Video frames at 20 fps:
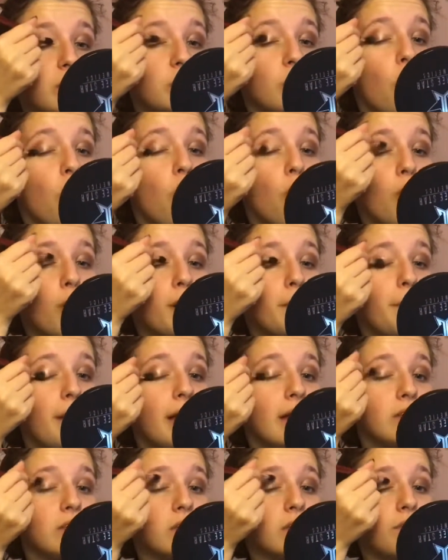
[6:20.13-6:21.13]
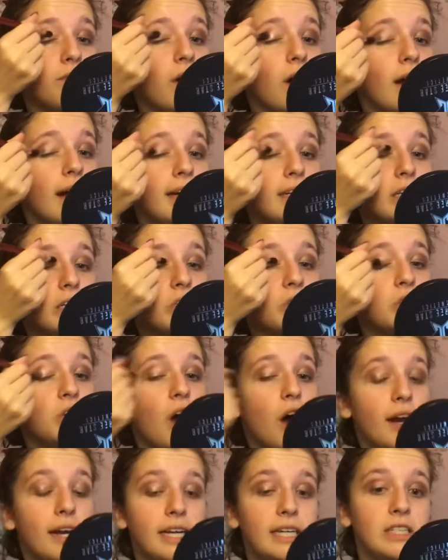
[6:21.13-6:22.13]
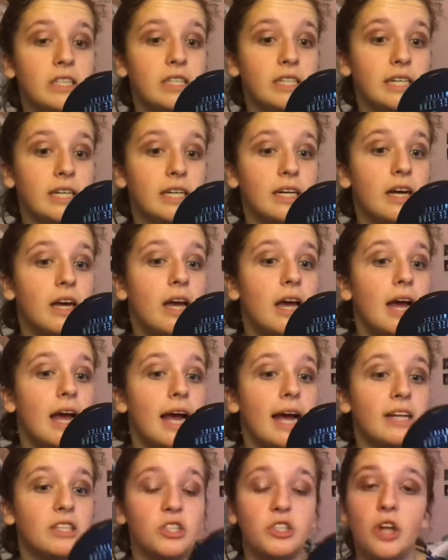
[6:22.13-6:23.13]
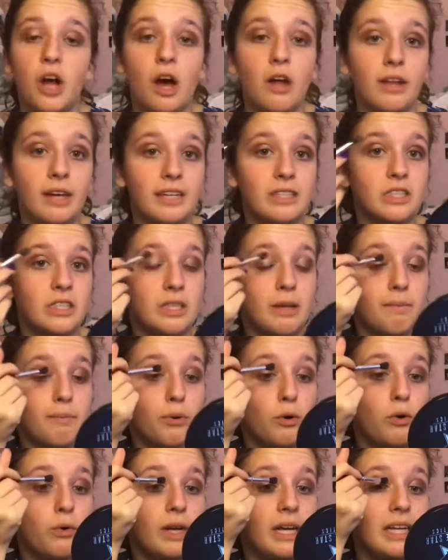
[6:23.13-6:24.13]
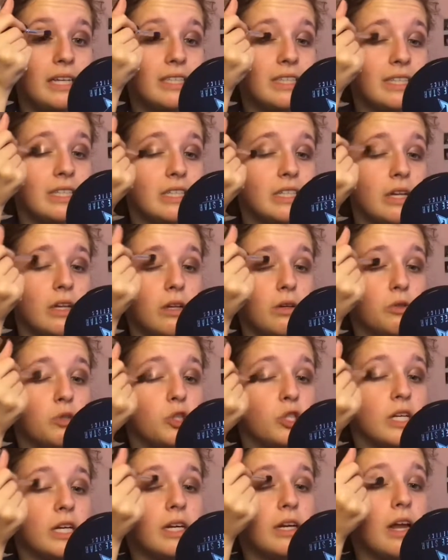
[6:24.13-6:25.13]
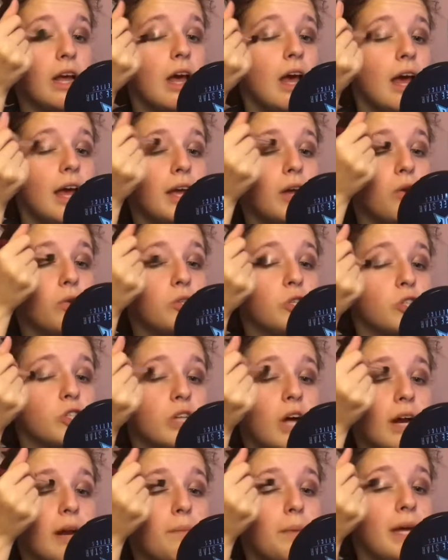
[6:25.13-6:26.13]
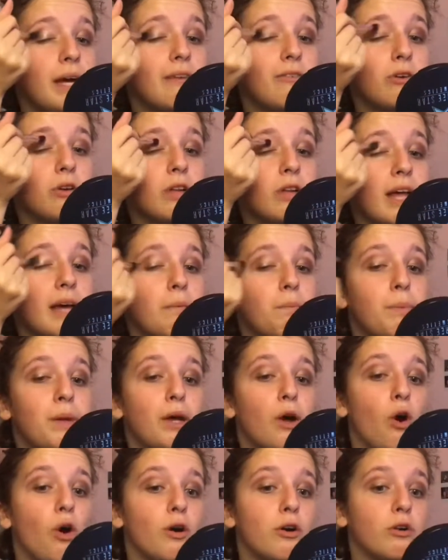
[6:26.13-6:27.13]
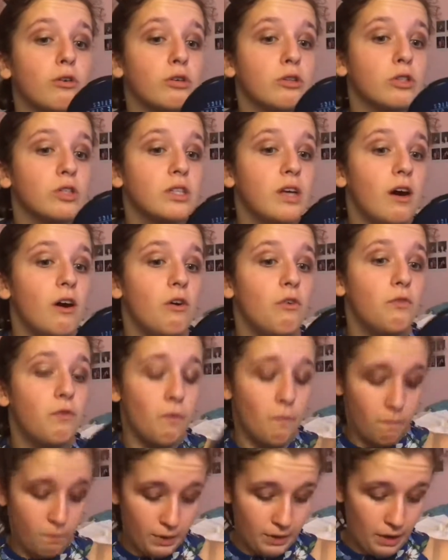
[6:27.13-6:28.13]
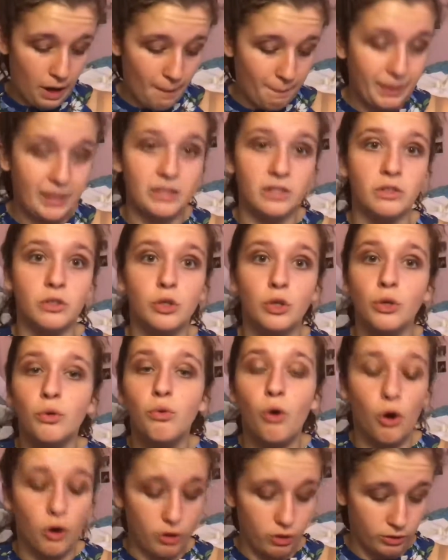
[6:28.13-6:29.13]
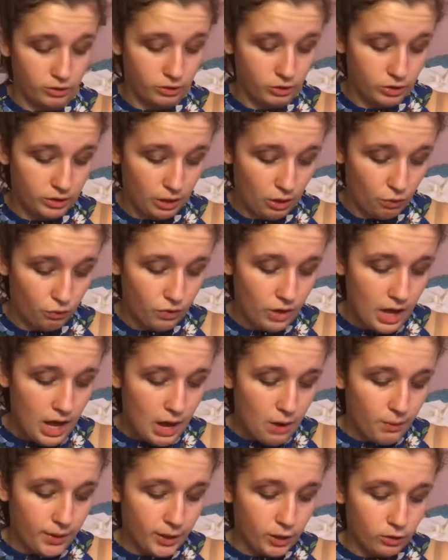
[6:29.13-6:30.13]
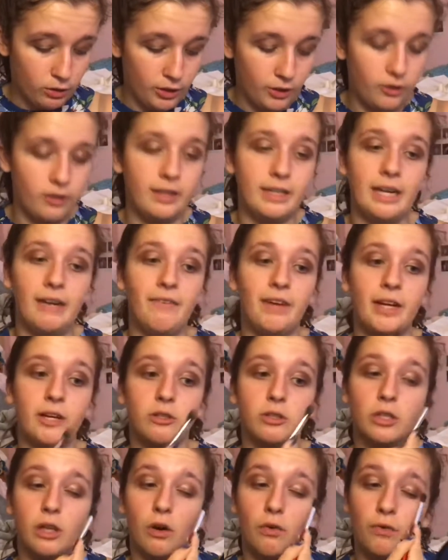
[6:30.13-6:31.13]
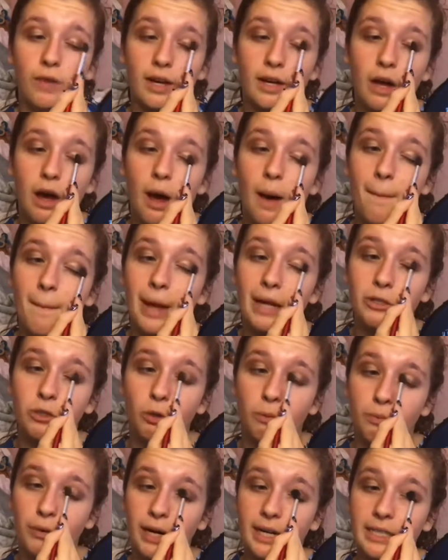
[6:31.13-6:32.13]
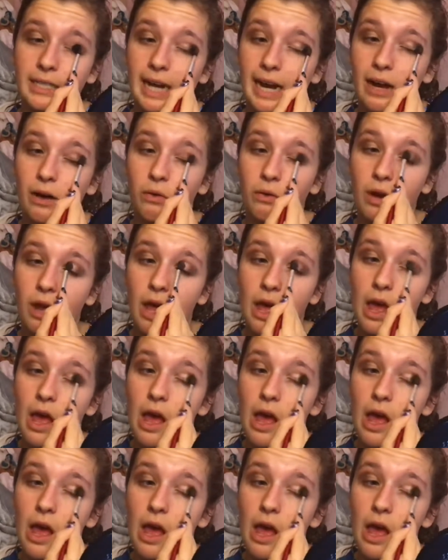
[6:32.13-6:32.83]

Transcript: It's a hard balance to find. It's not easy. It's not, like, a simple, easy solution. You just gotta be able to, like, be hard on yourself, but not be too hard on yourself where you're literally giving yourself, like, a mental breakdown.